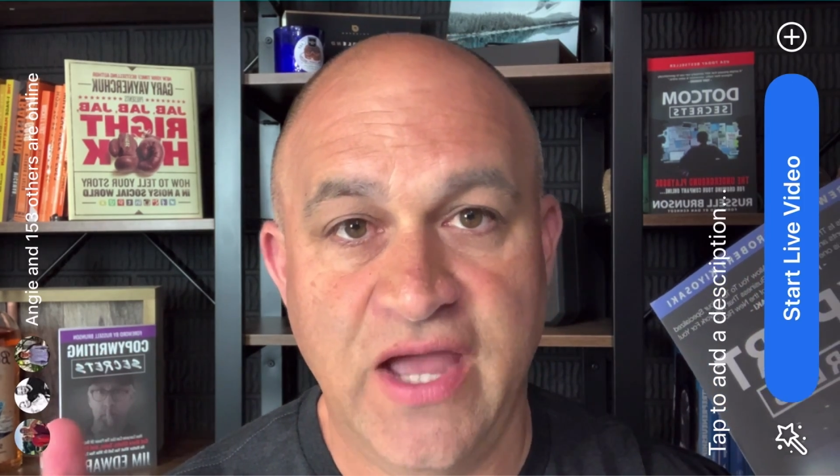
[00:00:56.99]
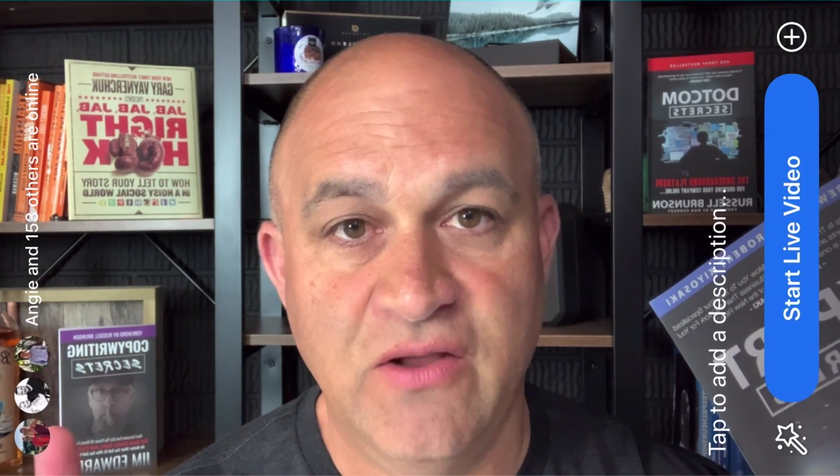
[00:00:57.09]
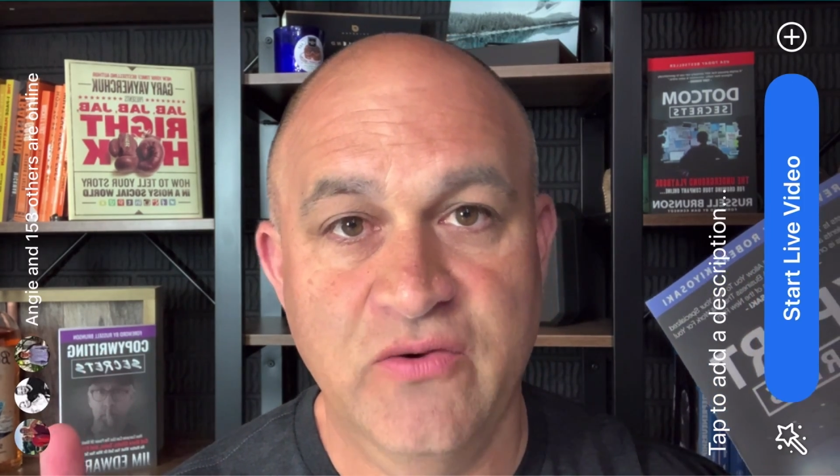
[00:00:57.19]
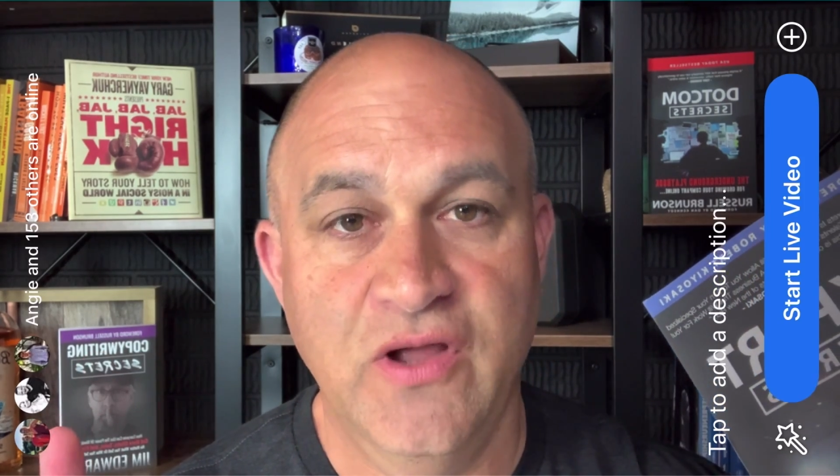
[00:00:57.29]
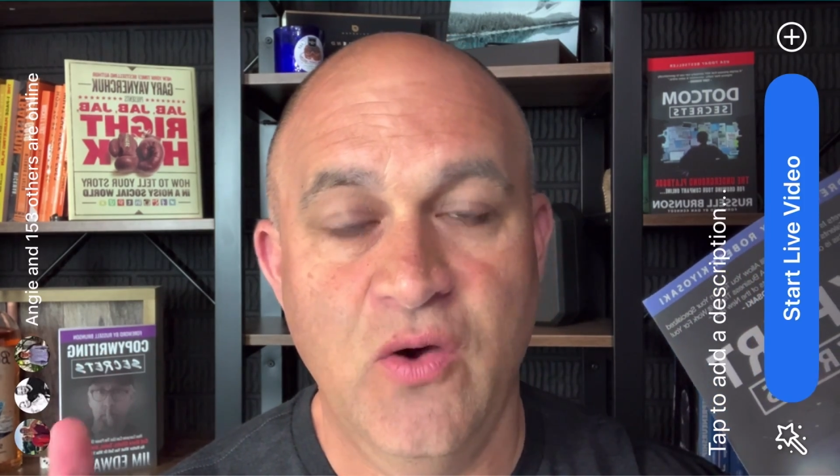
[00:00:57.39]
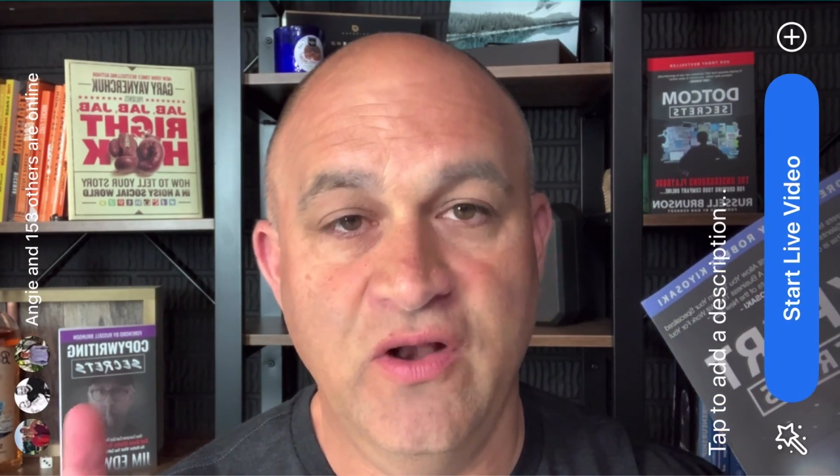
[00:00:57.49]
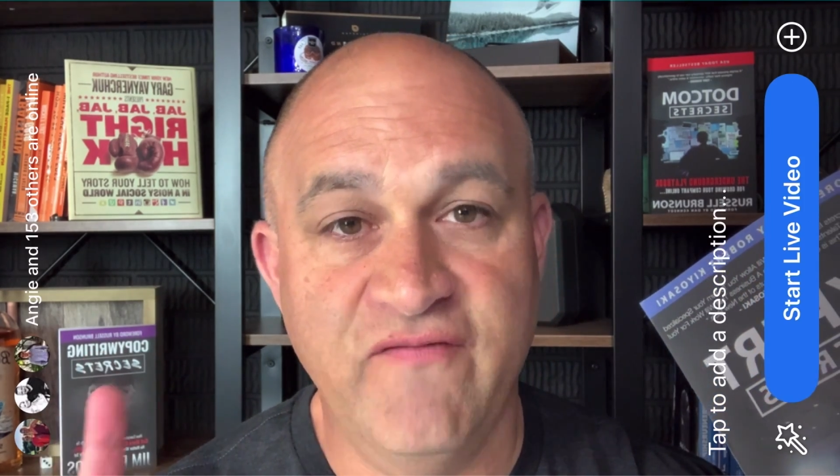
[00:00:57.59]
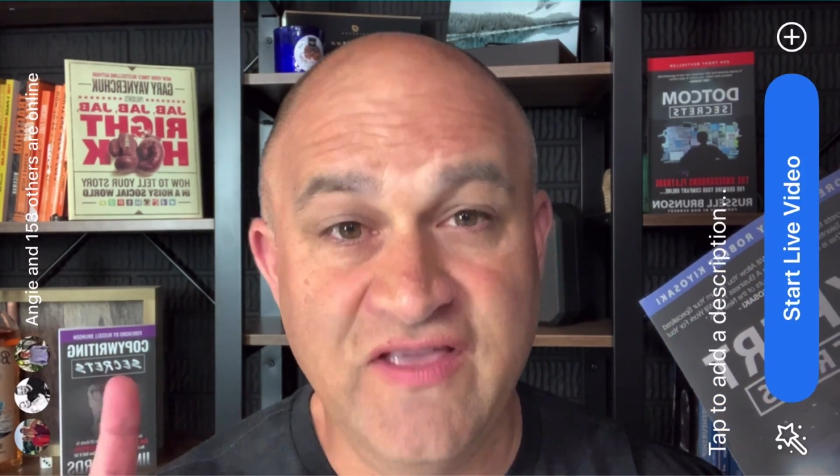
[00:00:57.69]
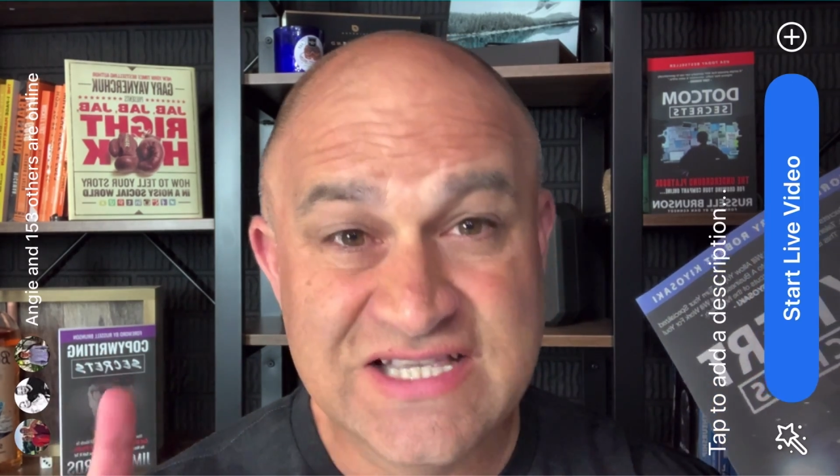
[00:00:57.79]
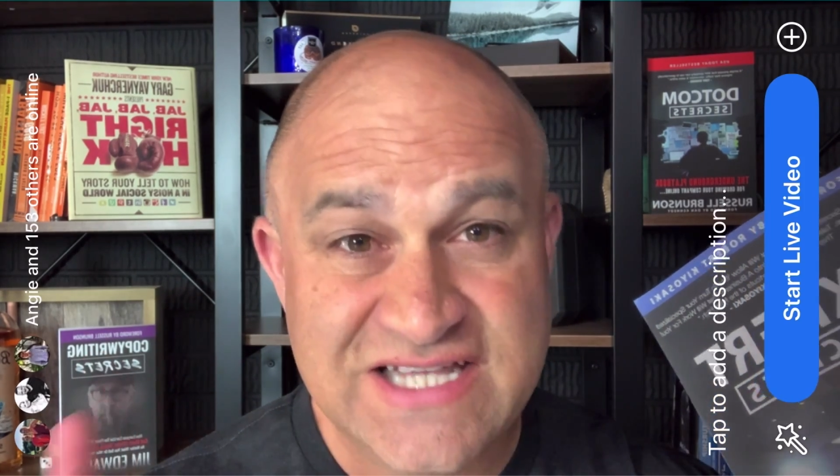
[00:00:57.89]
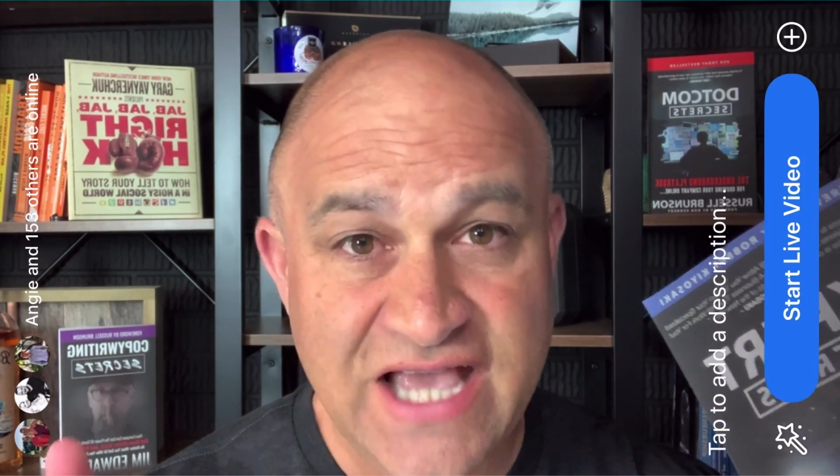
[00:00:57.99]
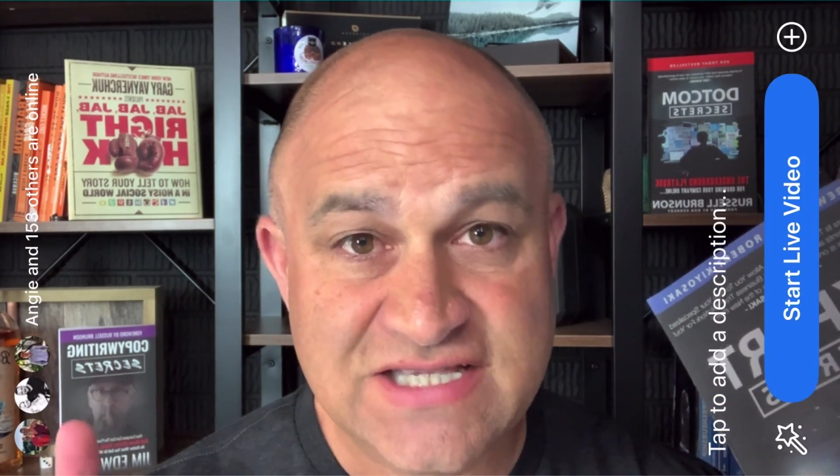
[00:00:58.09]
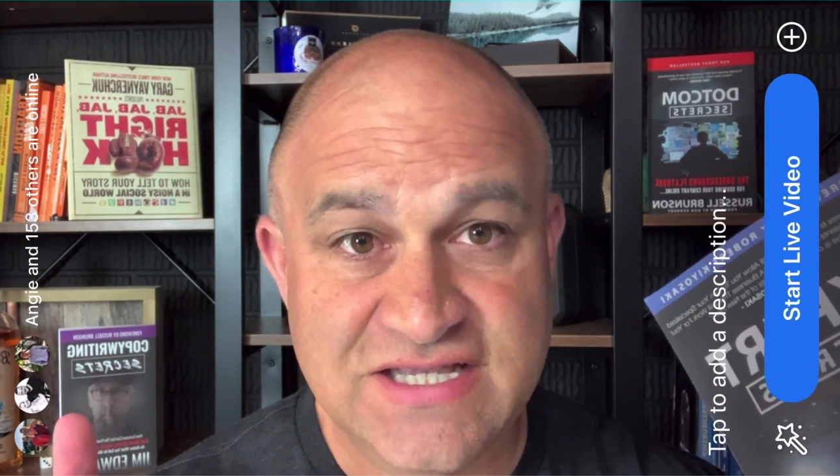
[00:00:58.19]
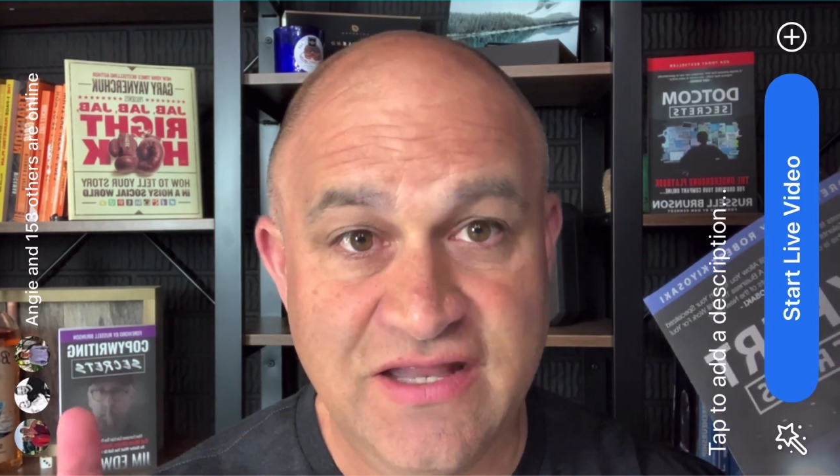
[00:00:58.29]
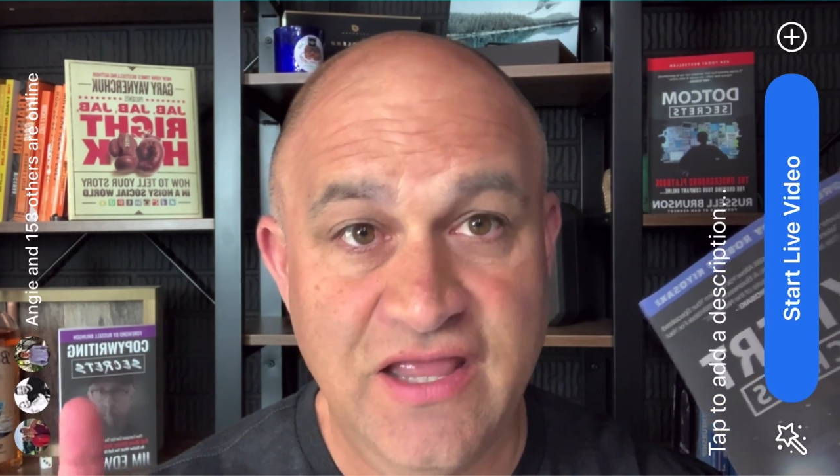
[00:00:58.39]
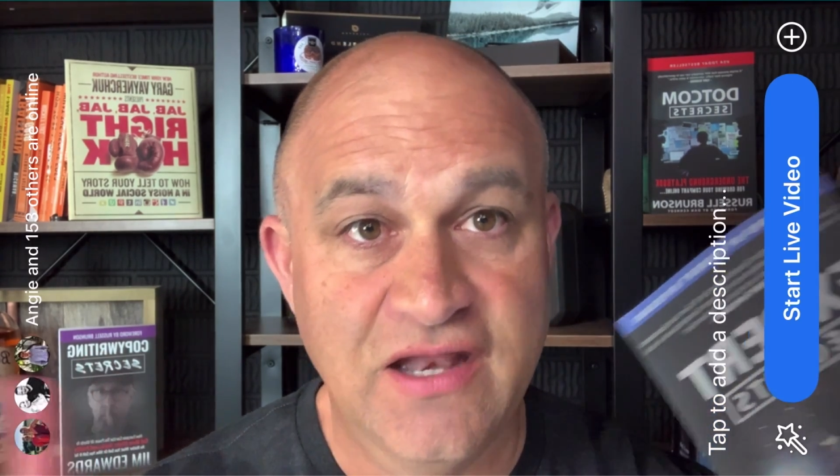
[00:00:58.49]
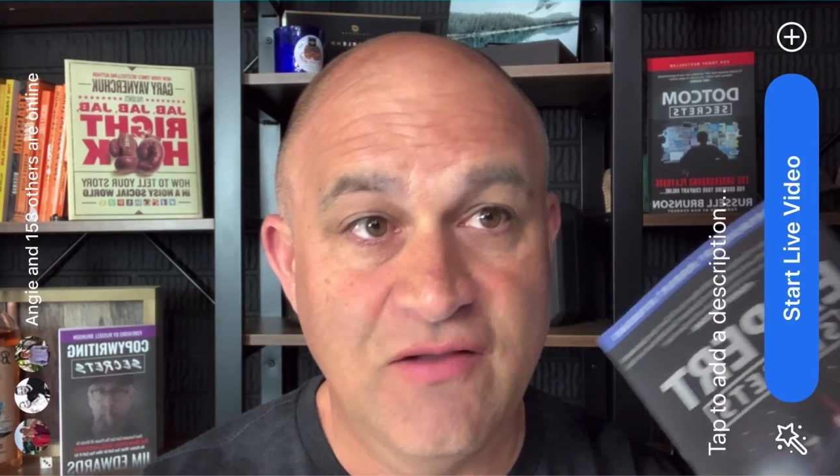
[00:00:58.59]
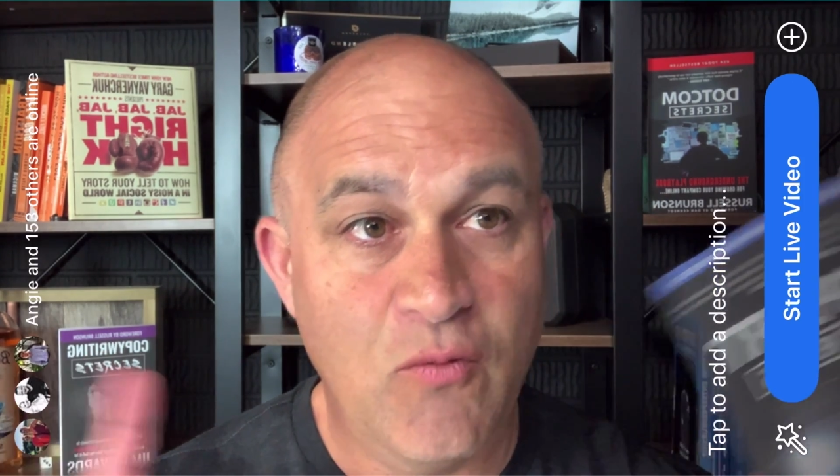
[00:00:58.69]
don't know, and if he's tested that